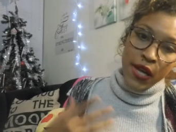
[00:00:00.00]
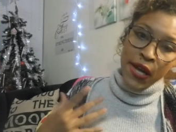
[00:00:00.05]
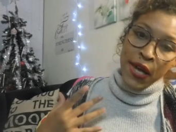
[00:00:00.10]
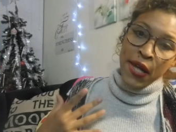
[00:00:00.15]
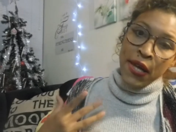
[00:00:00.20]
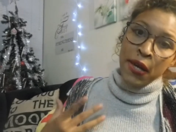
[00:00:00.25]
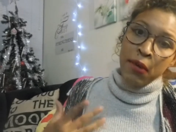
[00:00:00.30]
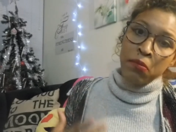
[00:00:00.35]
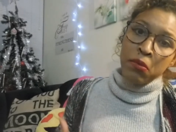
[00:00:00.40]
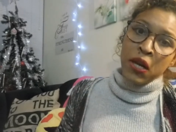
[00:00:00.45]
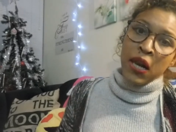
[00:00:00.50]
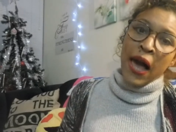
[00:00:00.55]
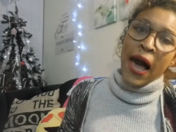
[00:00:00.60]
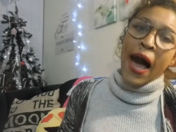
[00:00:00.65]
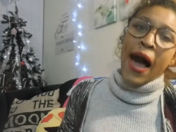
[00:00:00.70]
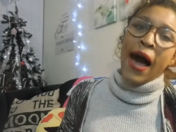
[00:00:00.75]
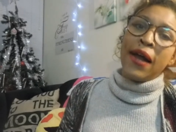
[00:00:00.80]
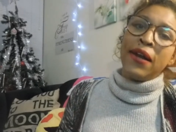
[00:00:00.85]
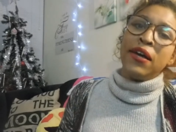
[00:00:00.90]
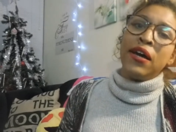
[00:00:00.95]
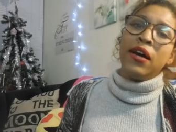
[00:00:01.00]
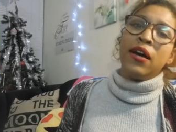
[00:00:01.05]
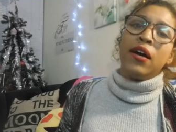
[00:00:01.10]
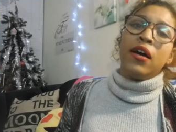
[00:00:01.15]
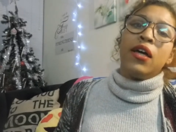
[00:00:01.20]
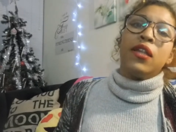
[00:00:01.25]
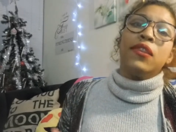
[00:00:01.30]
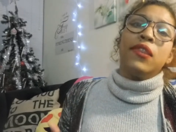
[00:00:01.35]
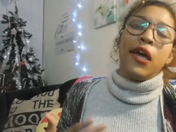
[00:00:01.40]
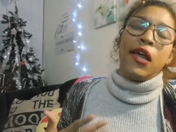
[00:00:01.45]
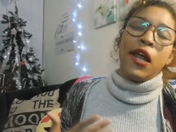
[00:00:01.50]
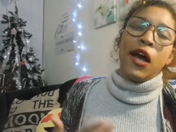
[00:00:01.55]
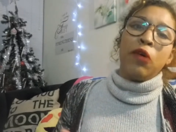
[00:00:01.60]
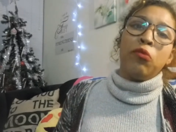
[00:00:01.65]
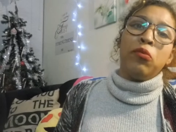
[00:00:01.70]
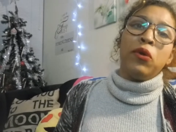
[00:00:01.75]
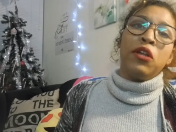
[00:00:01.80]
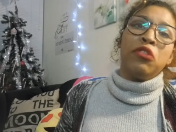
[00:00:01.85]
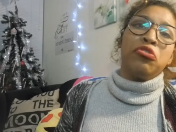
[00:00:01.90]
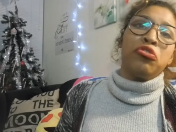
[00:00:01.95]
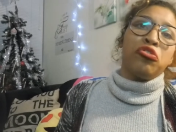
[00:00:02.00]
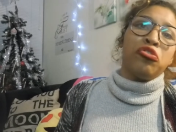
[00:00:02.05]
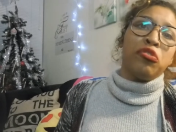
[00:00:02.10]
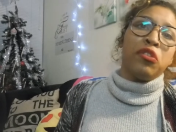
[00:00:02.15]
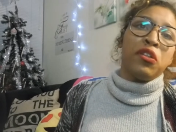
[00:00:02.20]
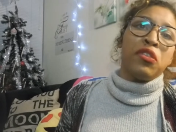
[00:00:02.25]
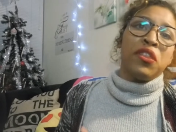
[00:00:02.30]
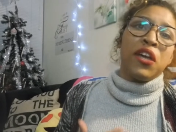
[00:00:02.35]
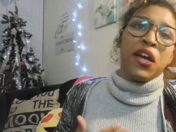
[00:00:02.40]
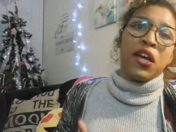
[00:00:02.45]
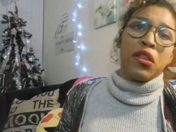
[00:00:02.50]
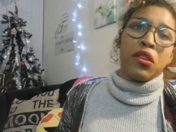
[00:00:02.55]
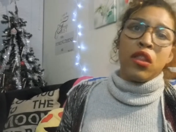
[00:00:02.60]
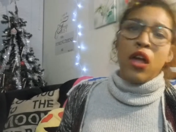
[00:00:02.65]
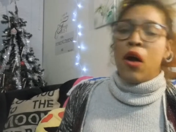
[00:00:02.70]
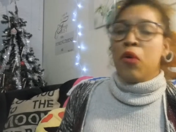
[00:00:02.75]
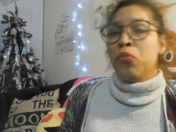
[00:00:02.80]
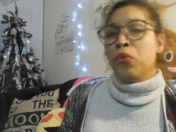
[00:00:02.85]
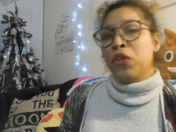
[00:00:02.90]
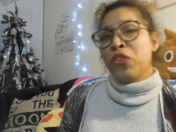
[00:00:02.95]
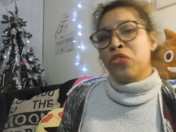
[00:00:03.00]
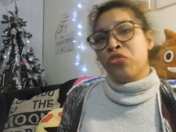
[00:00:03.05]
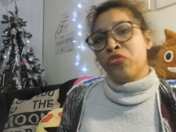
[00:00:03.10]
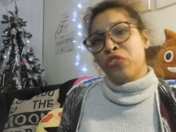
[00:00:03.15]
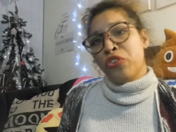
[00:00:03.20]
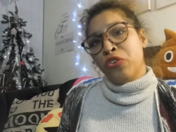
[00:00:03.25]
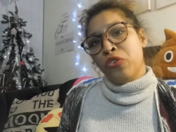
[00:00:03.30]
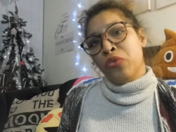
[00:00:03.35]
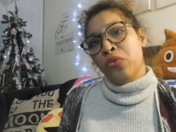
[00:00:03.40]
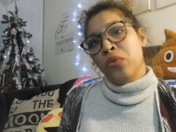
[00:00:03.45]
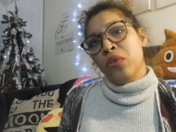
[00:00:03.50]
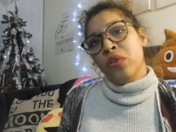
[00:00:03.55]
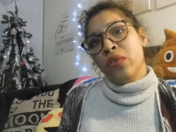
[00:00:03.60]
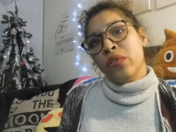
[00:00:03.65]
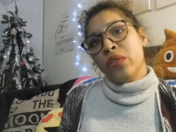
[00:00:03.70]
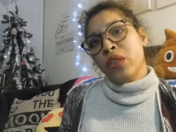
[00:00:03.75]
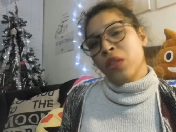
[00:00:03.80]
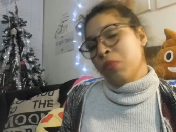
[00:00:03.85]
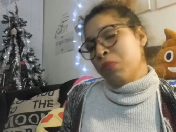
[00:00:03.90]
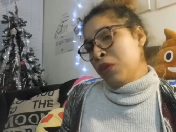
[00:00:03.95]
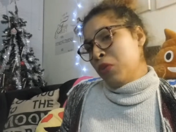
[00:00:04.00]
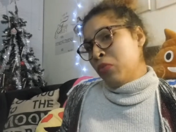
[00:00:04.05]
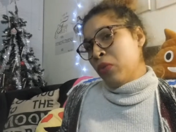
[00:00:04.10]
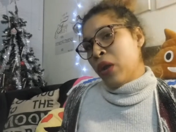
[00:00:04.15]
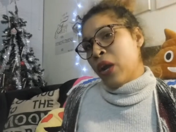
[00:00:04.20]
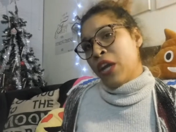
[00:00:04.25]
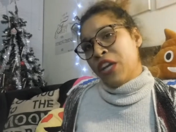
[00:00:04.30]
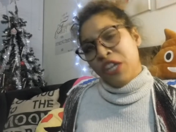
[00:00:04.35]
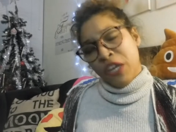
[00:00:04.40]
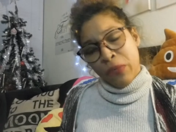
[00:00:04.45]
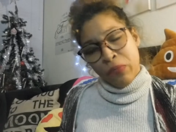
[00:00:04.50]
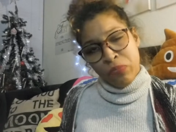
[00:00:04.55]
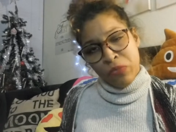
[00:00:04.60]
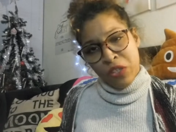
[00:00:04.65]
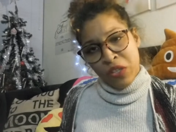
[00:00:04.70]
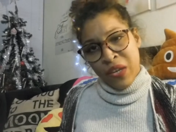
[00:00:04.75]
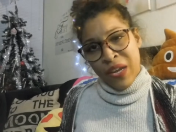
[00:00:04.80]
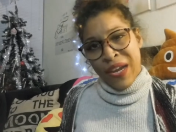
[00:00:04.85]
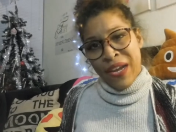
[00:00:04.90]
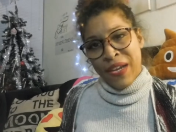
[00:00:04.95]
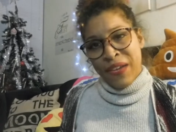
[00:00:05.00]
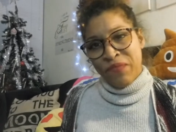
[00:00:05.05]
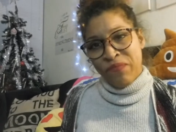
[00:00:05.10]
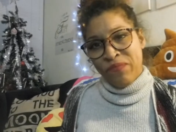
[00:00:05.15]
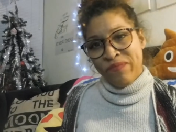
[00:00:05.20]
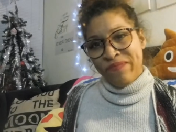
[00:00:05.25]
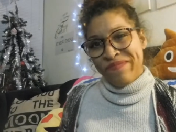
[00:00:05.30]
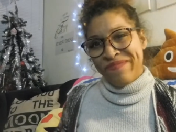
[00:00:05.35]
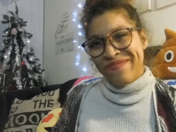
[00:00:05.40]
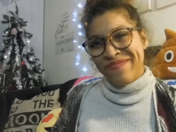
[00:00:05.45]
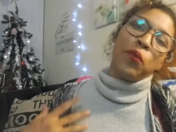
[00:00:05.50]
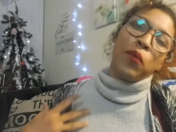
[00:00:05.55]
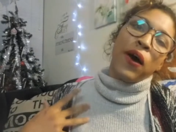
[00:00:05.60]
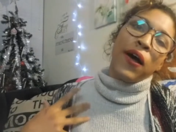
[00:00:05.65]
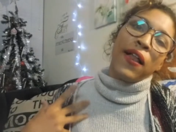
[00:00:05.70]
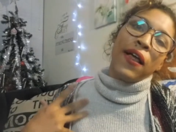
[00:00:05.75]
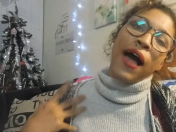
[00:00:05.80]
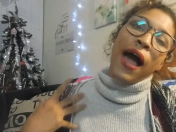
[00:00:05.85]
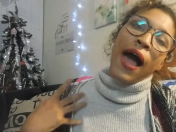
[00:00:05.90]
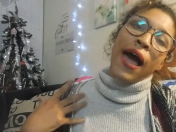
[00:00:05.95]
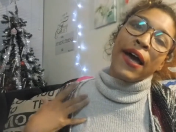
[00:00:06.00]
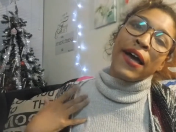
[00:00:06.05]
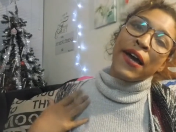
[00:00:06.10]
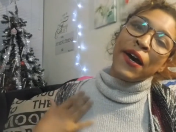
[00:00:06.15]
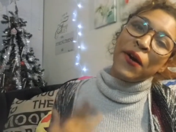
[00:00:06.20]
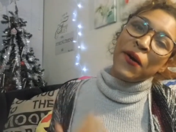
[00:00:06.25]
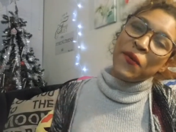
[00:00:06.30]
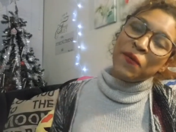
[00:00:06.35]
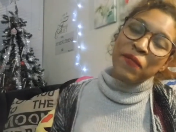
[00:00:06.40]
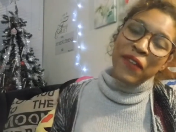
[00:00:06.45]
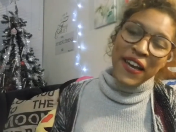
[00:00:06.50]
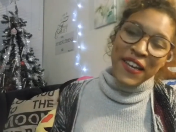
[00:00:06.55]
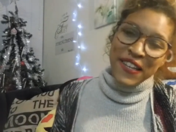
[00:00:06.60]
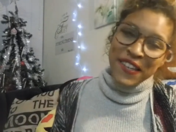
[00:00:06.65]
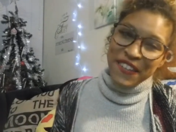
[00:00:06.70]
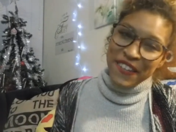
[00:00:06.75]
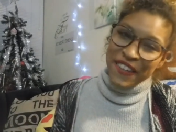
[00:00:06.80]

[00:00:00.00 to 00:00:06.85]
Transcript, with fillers: and I'm glad that I went through the things I went through to be where I am today. Well, I hope that you